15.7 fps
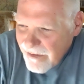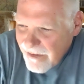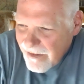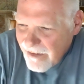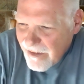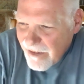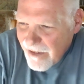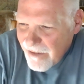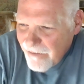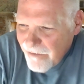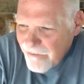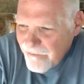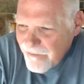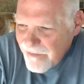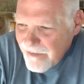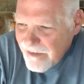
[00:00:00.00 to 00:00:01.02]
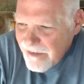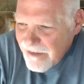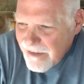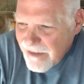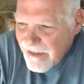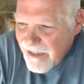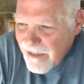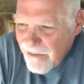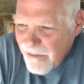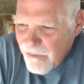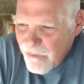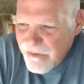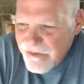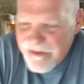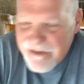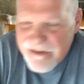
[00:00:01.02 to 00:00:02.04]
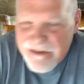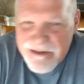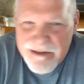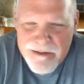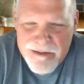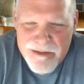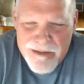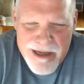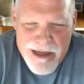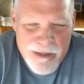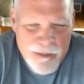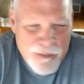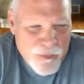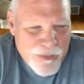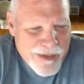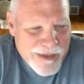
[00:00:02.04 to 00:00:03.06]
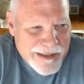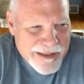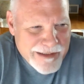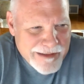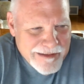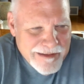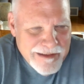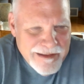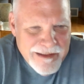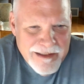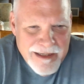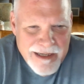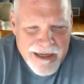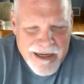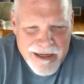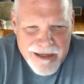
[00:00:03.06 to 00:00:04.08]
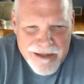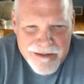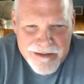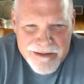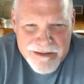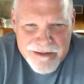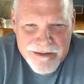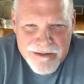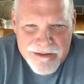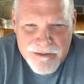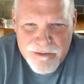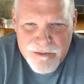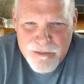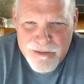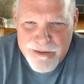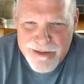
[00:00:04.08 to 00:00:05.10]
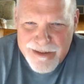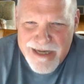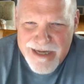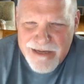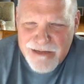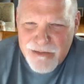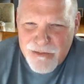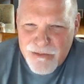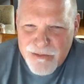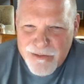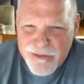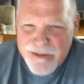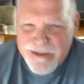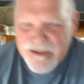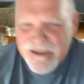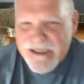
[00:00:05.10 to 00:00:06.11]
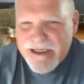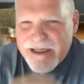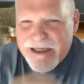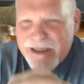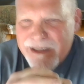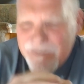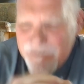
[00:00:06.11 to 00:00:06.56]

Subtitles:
I was the upbringing due to the nature of the city,